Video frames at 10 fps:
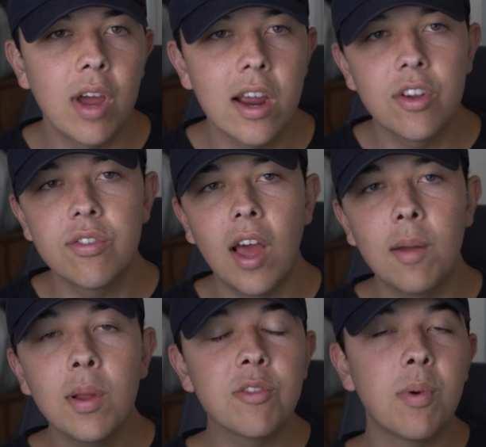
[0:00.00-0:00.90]
trackers,
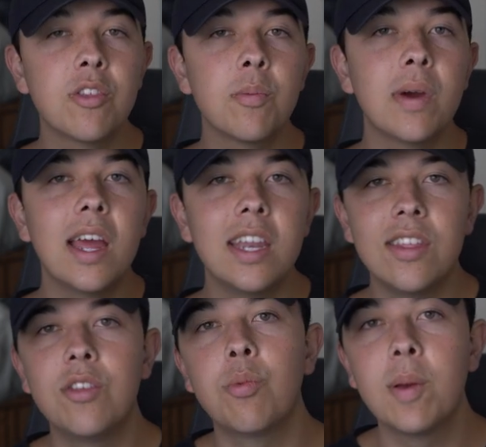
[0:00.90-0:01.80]
I'm not sponsored by any
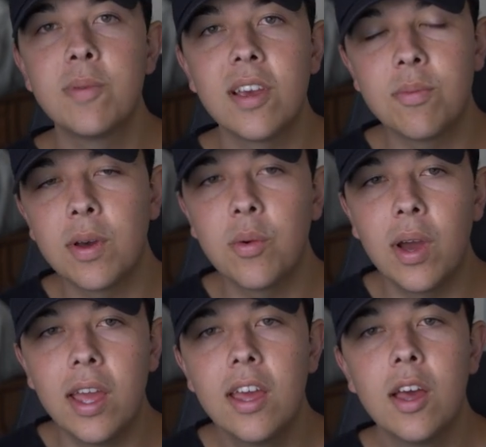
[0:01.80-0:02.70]
of these websites, by the
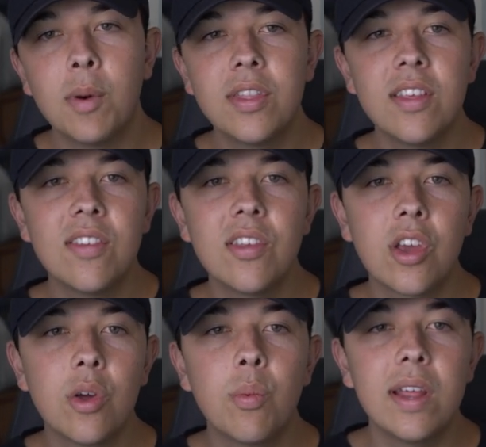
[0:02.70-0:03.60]
way, but this is a
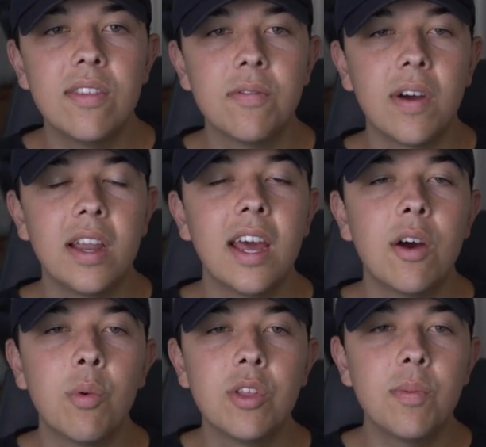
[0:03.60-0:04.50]
good way to find
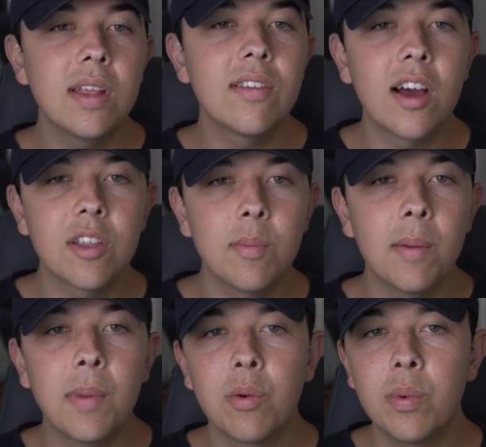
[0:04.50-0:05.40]
out what's being talked
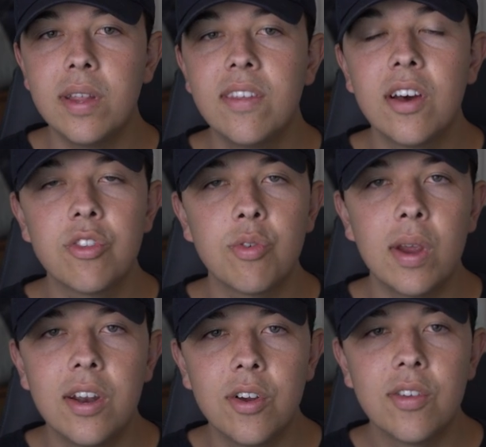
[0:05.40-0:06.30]
about by retail
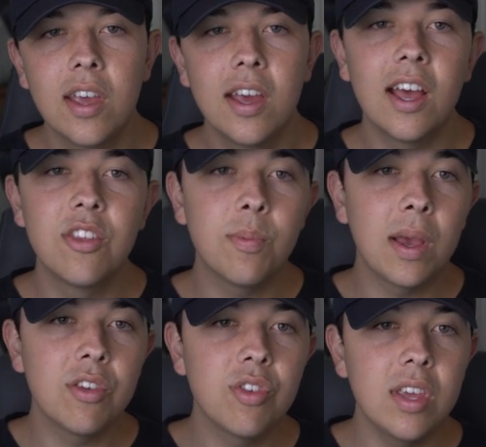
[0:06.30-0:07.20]
traders,
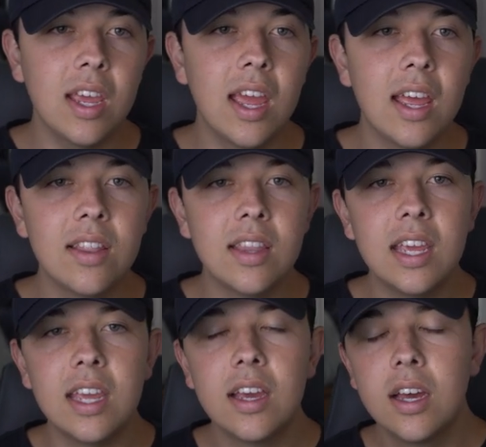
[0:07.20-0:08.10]
especially in
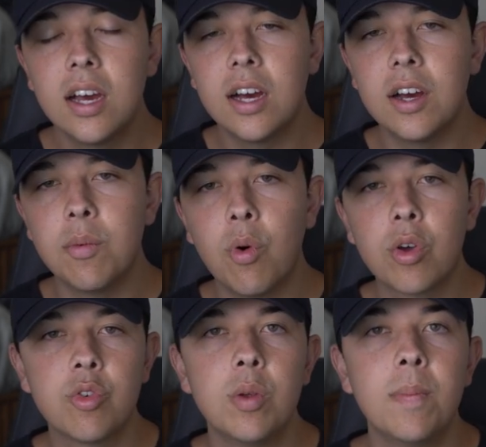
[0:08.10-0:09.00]
the
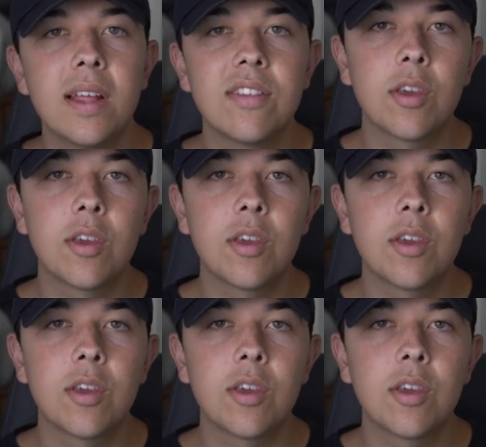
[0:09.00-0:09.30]
Wall Street Bets